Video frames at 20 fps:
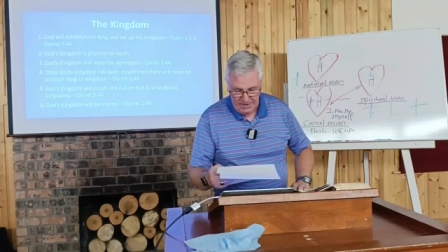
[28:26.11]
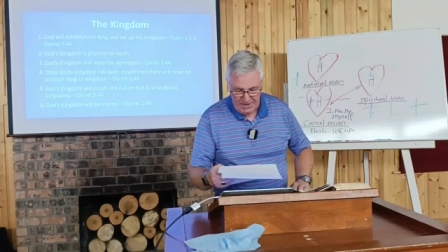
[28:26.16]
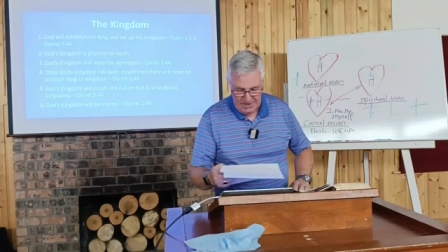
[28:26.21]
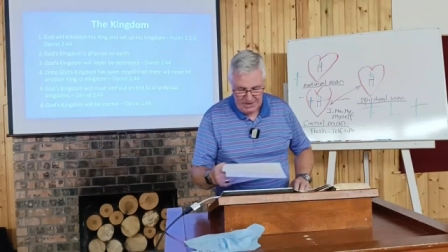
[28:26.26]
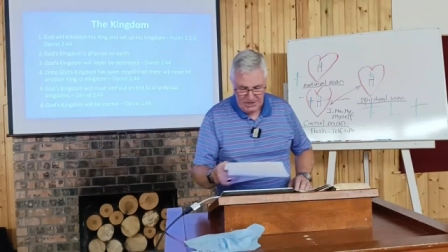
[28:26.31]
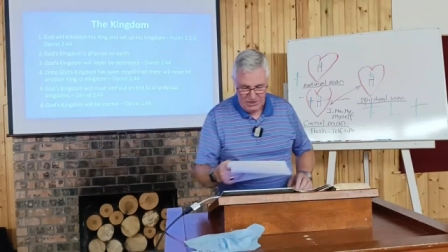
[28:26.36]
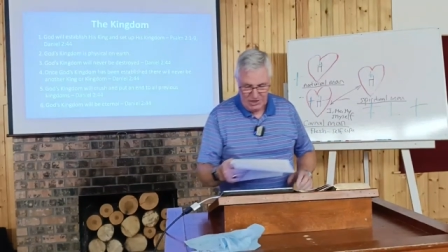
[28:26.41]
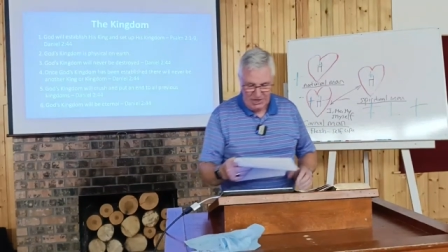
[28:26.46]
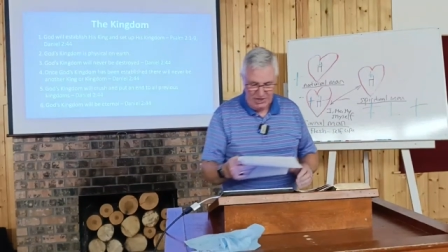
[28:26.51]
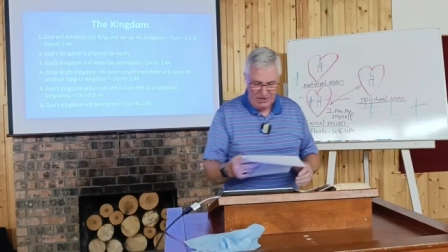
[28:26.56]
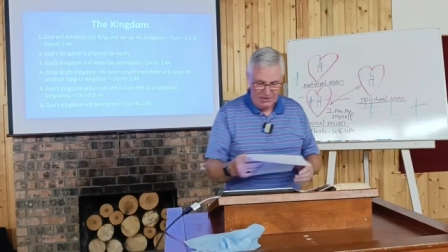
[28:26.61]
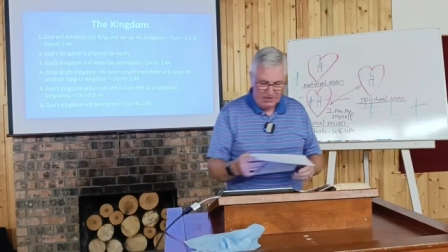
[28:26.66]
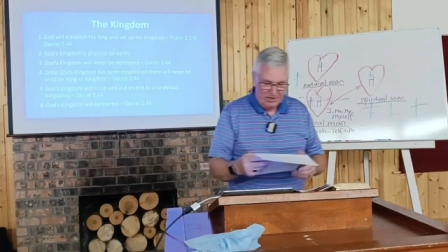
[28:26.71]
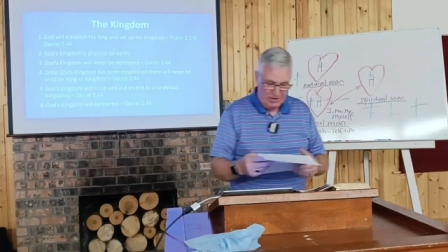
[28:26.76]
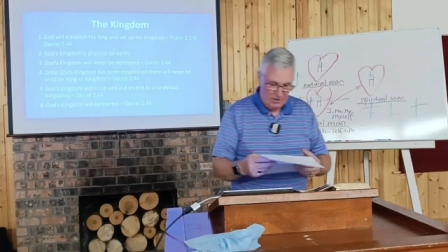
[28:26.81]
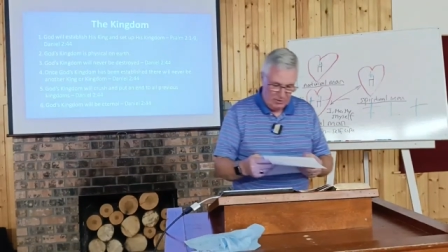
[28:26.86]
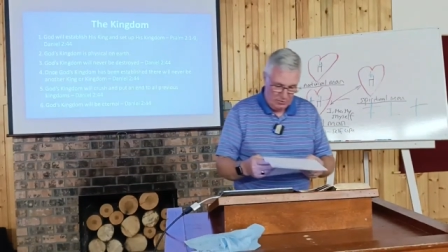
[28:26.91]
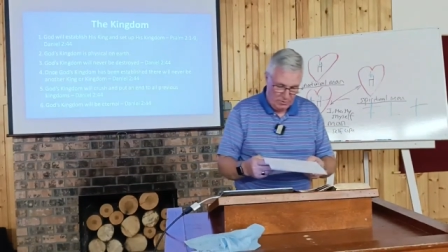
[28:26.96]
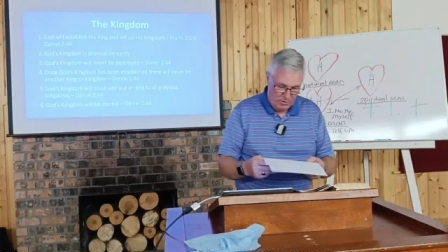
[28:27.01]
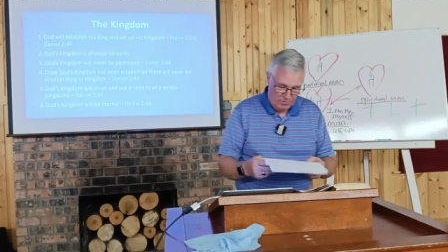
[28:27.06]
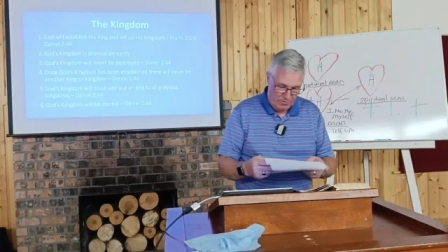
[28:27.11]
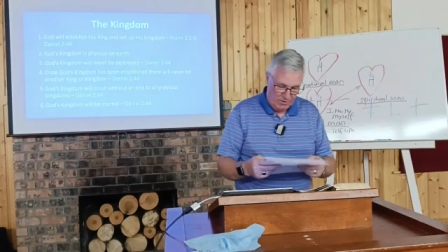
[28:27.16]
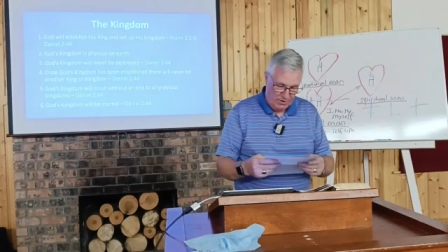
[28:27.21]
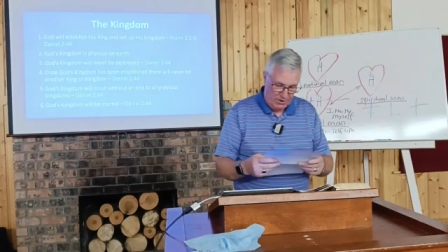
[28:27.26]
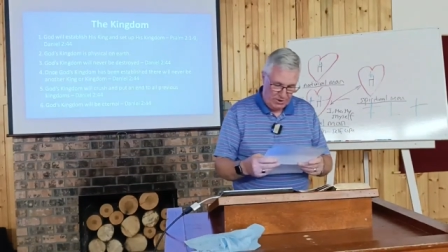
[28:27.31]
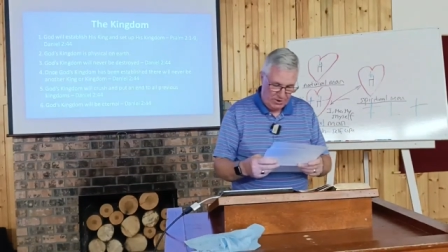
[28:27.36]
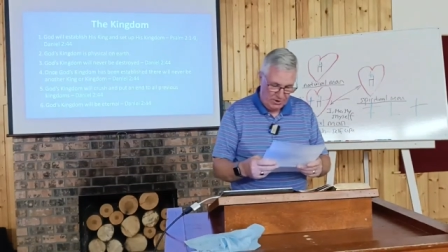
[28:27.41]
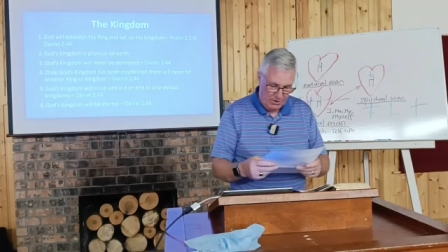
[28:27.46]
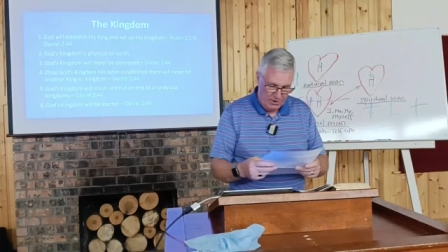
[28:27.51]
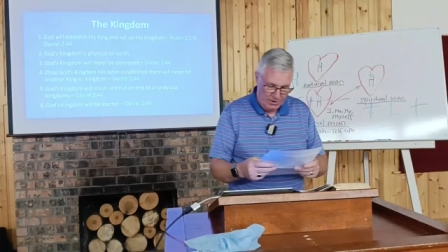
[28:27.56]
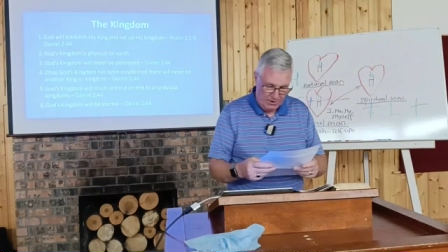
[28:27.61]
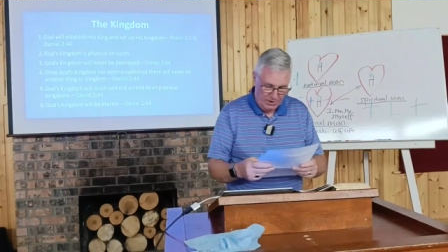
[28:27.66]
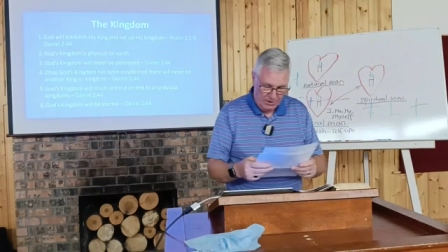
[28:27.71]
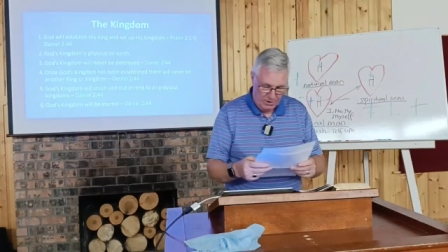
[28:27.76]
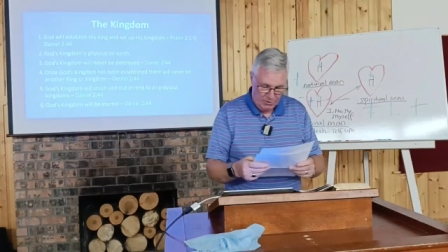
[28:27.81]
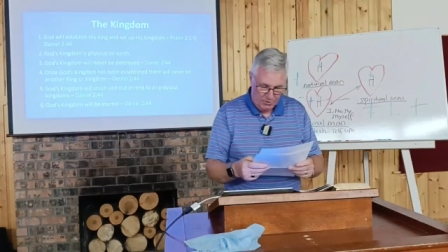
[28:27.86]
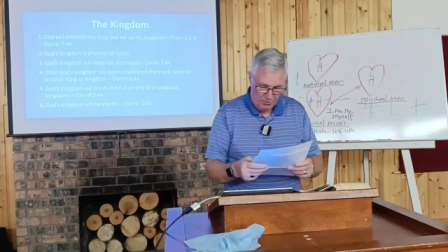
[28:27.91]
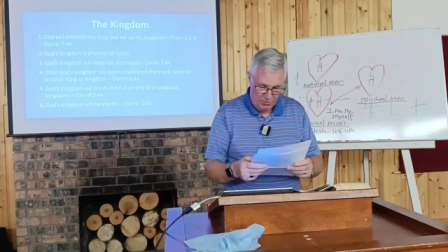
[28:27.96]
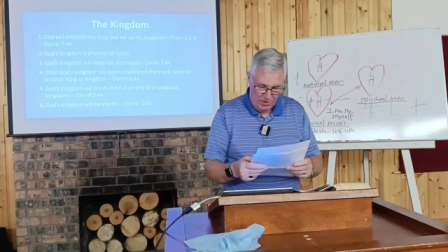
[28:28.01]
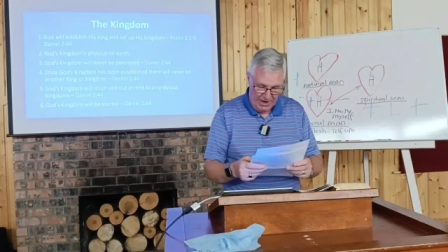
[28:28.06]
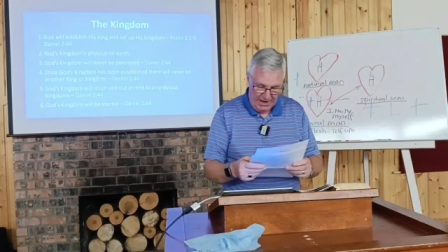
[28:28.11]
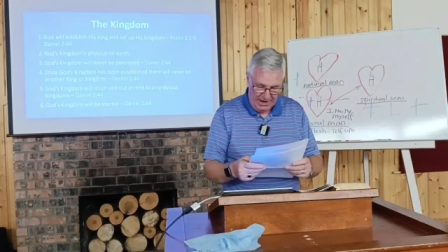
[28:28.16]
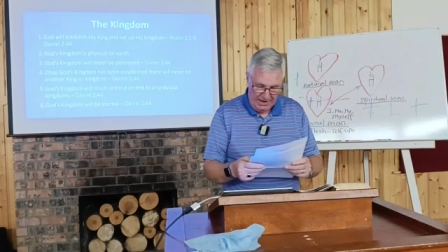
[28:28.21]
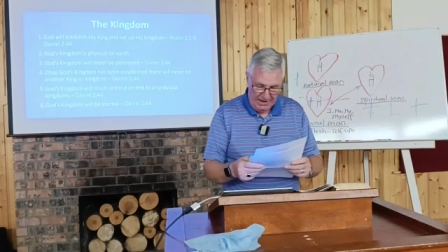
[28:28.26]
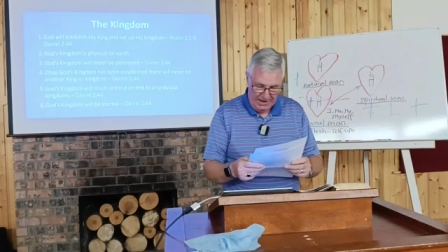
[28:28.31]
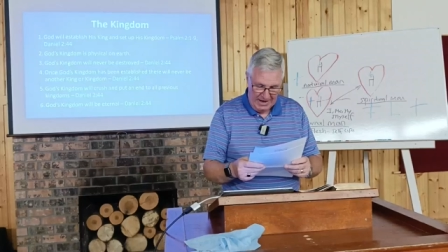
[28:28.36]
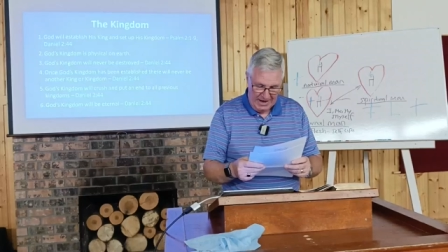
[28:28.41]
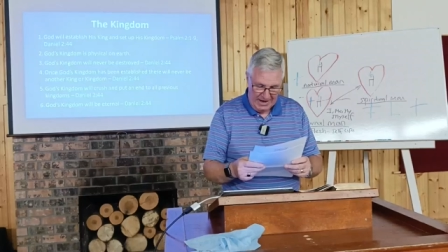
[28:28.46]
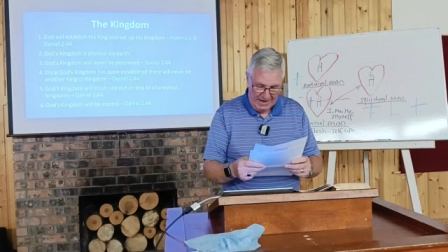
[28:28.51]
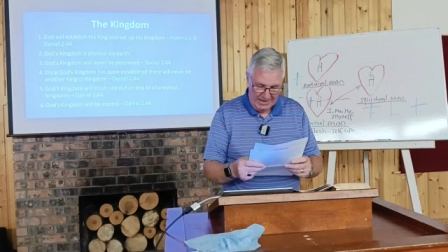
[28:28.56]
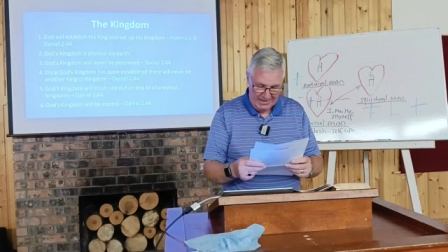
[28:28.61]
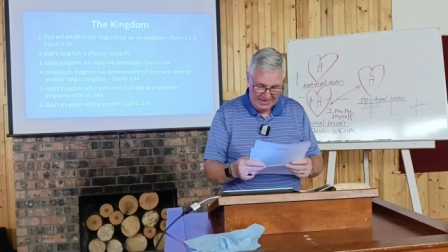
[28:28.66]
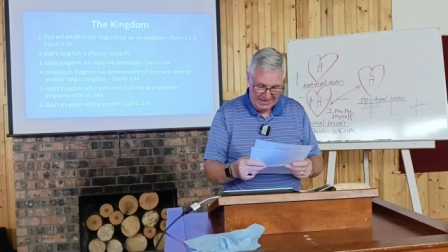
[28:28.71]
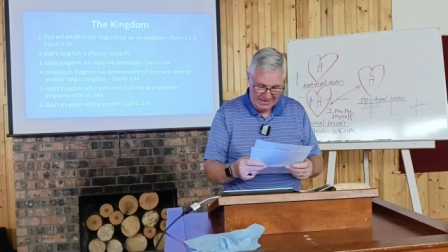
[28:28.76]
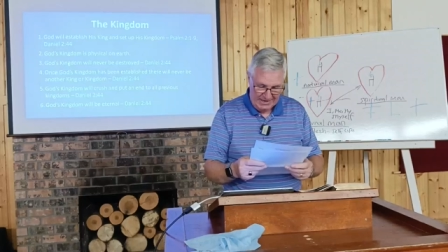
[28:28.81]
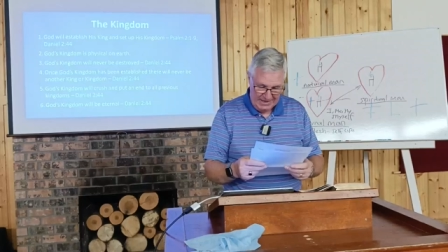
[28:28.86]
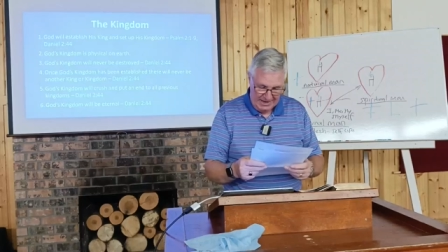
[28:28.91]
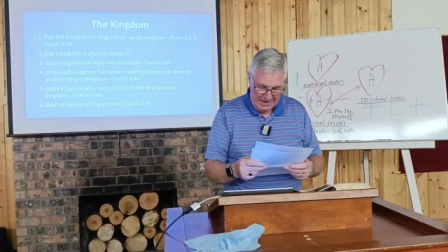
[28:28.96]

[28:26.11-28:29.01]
that Jesus will return to reign as